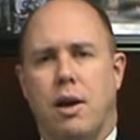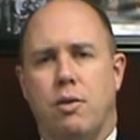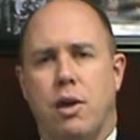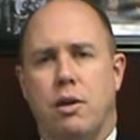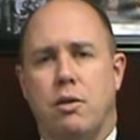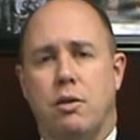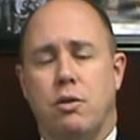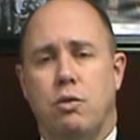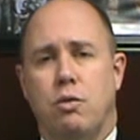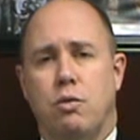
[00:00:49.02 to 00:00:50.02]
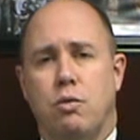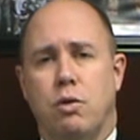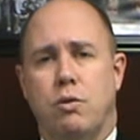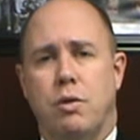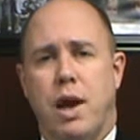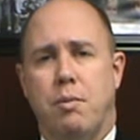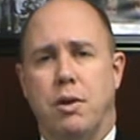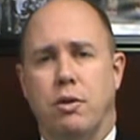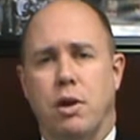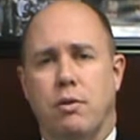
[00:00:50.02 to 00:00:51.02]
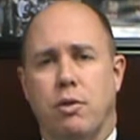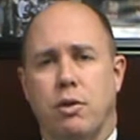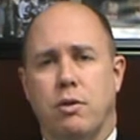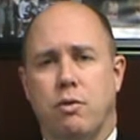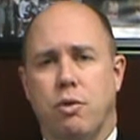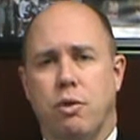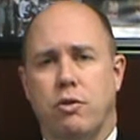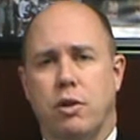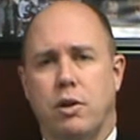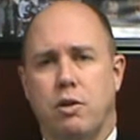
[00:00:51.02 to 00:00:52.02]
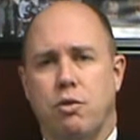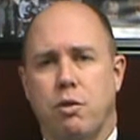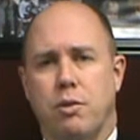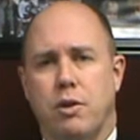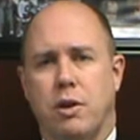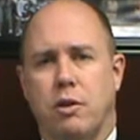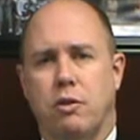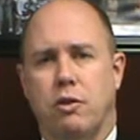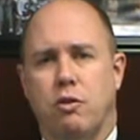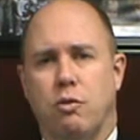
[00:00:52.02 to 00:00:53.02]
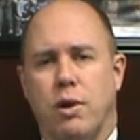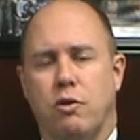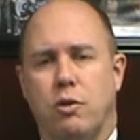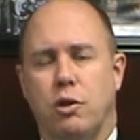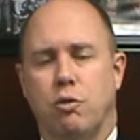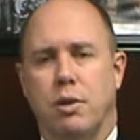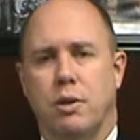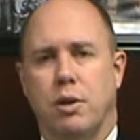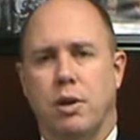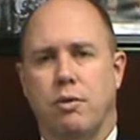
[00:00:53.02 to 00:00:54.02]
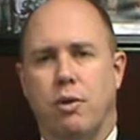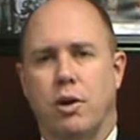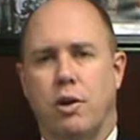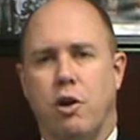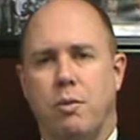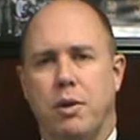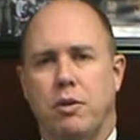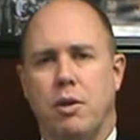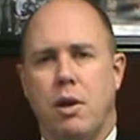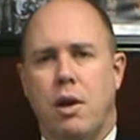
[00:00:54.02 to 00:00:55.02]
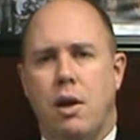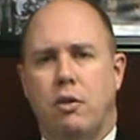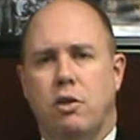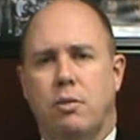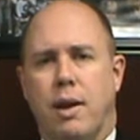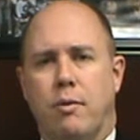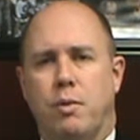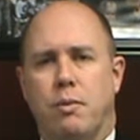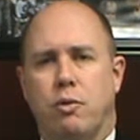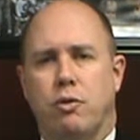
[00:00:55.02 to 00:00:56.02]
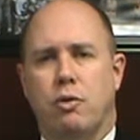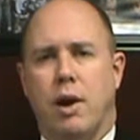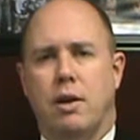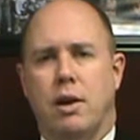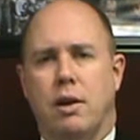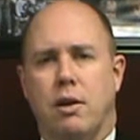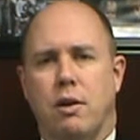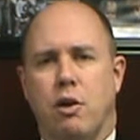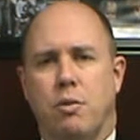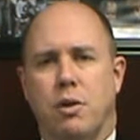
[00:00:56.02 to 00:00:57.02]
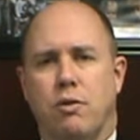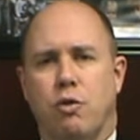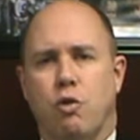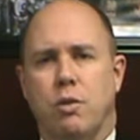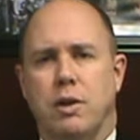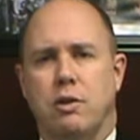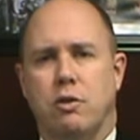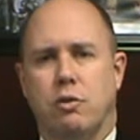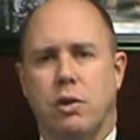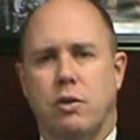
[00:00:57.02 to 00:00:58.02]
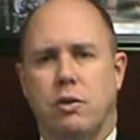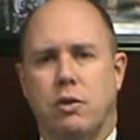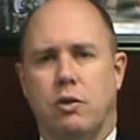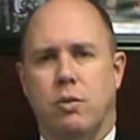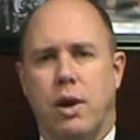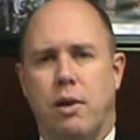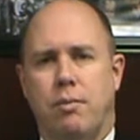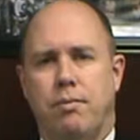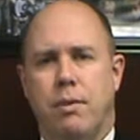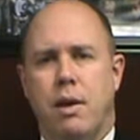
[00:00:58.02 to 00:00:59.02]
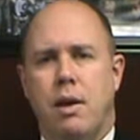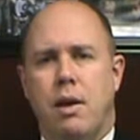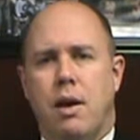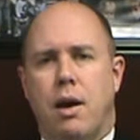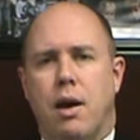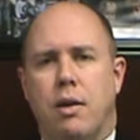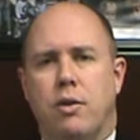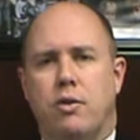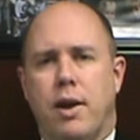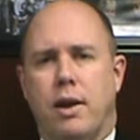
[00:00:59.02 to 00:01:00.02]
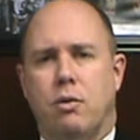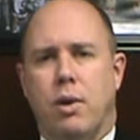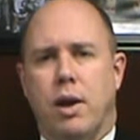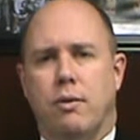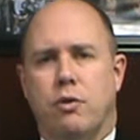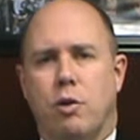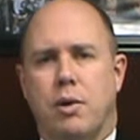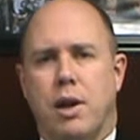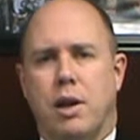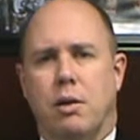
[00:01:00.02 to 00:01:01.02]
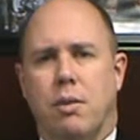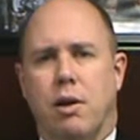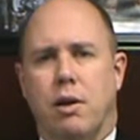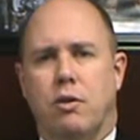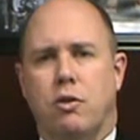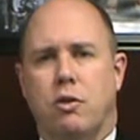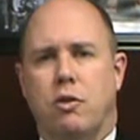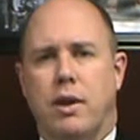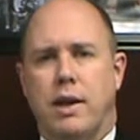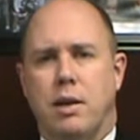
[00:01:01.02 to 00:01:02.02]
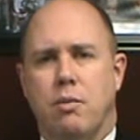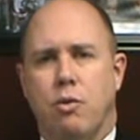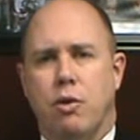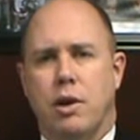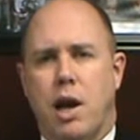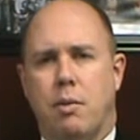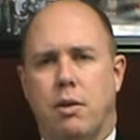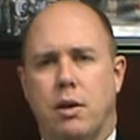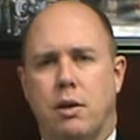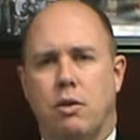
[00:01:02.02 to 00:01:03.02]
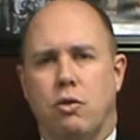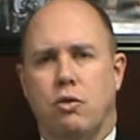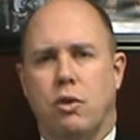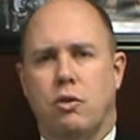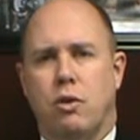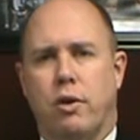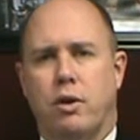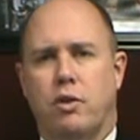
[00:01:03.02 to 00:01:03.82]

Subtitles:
then you would not be looking for a divorce in your particular situation. You would be looking for an annulment. Sometimes people try to get an annulment for religious reasons as well. The second way of terminating a marriage is slightly more commonly used. It's called a